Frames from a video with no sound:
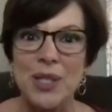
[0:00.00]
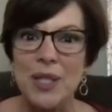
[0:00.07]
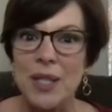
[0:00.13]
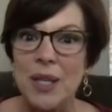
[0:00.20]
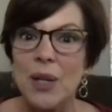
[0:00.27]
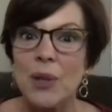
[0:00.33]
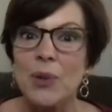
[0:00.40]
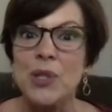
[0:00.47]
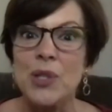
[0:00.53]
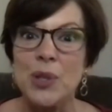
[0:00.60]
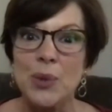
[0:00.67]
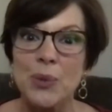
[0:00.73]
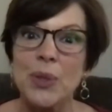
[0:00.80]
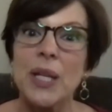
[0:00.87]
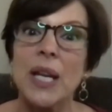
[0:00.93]

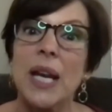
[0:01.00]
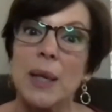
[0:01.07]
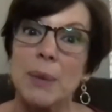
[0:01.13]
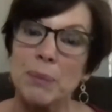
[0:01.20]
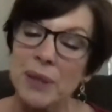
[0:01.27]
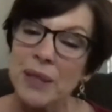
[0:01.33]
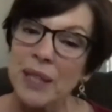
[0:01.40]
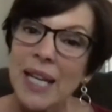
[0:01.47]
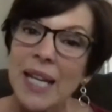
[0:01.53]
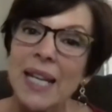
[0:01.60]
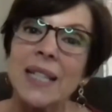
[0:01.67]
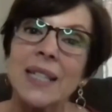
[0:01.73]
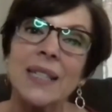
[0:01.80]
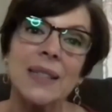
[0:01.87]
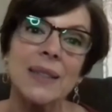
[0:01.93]
so we had a
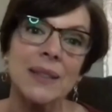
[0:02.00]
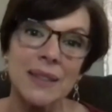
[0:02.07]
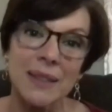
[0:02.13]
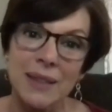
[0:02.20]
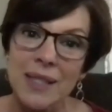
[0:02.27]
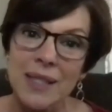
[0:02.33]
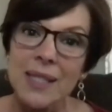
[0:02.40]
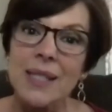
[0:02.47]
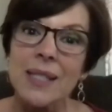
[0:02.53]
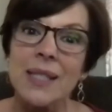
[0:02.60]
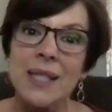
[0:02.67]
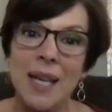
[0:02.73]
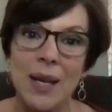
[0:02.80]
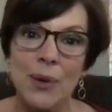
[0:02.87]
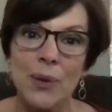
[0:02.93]
plan, and this
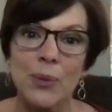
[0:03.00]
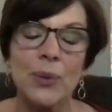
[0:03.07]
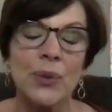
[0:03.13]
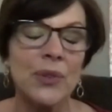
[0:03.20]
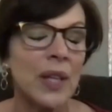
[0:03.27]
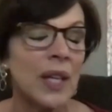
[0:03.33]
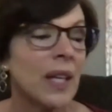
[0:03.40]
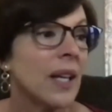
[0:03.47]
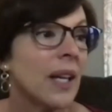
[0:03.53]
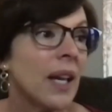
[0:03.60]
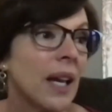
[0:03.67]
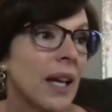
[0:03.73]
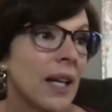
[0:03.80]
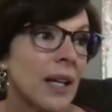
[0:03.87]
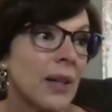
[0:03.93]
is how it was.
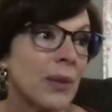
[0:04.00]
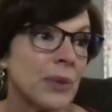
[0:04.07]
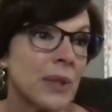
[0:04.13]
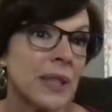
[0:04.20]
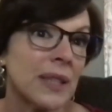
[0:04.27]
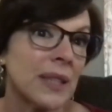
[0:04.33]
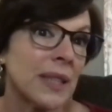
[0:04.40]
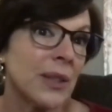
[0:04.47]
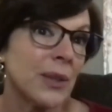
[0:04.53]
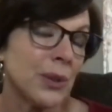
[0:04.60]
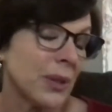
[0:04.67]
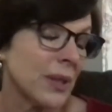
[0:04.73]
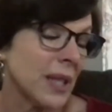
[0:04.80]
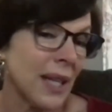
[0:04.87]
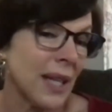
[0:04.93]
And
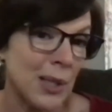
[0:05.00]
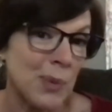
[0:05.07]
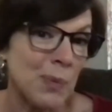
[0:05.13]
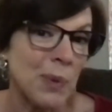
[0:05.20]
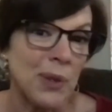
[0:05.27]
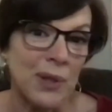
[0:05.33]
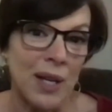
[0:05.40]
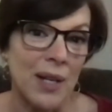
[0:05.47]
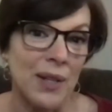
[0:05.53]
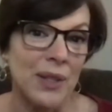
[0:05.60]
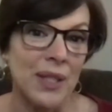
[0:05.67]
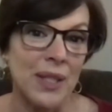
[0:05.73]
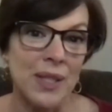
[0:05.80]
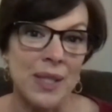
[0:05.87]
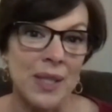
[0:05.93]
you're the expert on
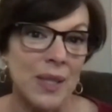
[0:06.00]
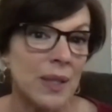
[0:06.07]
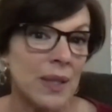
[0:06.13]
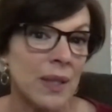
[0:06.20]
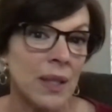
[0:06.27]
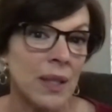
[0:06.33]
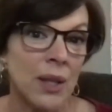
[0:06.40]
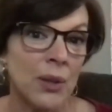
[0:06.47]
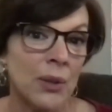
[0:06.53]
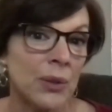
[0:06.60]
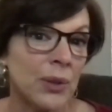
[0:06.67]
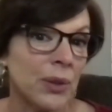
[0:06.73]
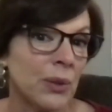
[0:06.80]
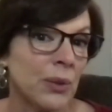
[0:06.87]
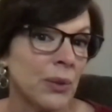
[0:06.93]
this.
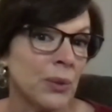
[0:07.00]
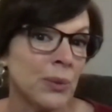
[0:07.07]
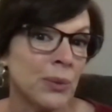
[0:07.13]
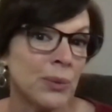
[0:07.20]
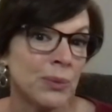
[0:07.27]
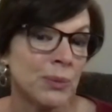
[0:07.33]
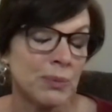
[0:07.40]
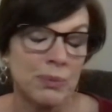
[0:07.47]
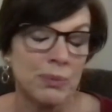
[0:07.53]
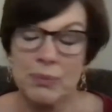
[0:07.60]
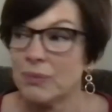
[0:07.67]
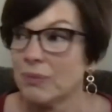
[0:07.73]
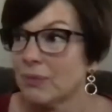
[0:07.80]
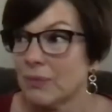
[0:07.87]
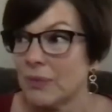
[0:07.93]
You
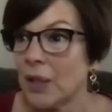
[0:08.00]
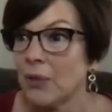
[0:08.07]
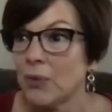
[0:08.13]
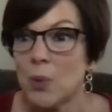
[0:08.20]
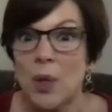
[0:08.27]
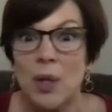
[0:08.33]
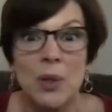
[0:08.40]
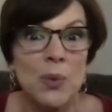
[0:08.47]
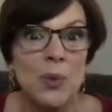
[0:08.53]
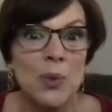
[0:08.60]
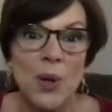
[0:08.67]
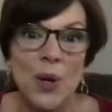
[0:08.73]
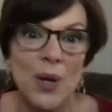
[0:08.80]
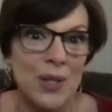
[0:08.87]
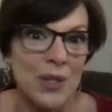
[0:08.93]
have won
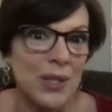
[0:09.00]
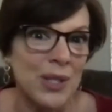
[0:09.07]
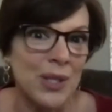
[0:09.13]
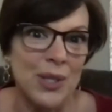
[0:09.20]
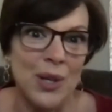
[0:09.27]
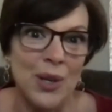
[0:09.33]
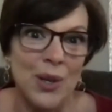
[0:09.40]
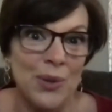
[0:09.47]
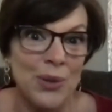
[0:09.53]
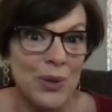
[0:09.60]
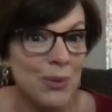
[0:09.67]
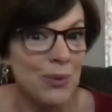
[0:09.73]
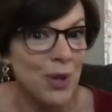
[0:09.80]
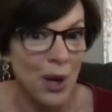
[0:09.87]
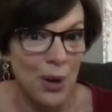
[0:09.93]
awards, so
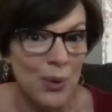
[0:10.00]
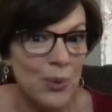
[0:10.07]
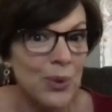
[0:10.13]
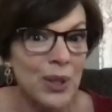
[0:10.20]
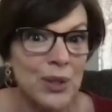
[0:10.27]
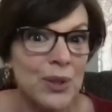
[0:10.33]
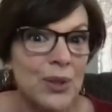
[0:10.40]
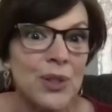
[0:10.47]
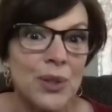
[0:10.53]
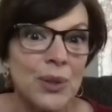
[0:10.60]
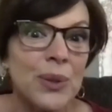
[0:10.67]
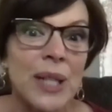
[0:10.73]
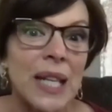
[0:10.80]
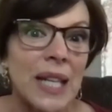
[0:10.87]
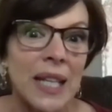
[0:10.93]
you know what you're
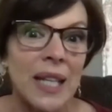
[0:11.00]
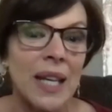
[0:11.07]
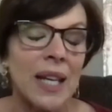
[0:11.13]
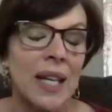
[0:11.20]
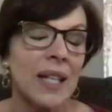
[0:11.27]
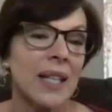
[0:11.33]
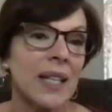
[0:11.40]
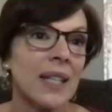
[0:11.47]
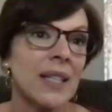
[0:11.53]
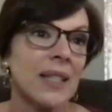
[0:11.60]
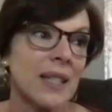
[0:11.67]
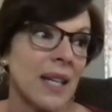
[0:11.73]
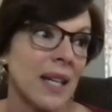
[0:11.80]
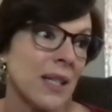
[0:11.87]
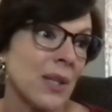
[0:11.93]
doing.
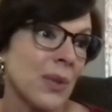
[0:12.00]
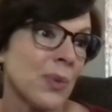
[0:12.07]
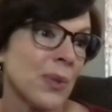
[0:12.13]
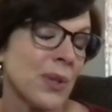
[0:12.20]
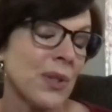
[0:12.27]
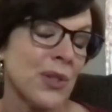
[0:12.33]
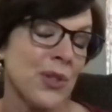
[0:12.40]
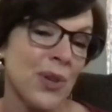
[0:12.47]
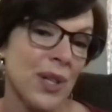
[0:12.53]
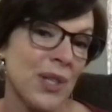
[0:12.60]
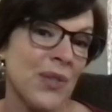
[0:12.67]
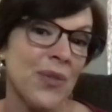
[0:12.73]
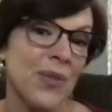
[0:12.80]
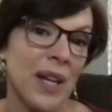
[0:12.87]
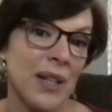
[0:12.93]
And that's where the
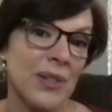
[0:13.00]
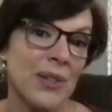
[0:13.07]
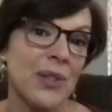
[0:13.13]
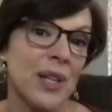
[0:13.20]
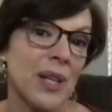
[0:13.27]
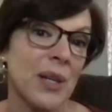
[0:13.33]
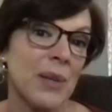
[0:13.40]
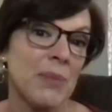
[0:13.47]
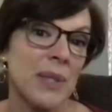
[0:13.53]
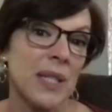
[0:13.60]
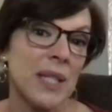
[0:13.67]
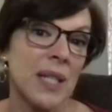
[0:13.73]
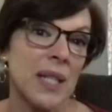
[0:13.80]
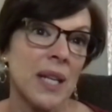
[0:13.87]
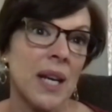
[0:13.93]
trust factor comes
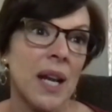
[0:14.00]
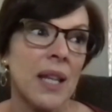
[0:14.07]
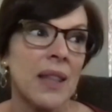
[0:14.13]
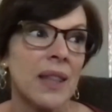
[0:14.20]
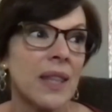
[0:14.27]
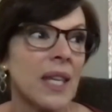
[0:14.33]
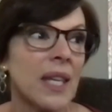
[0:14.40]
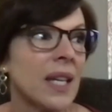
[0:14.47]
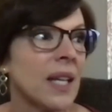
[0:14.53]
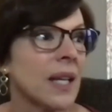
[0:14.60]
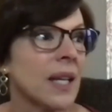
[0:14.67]
in. And I think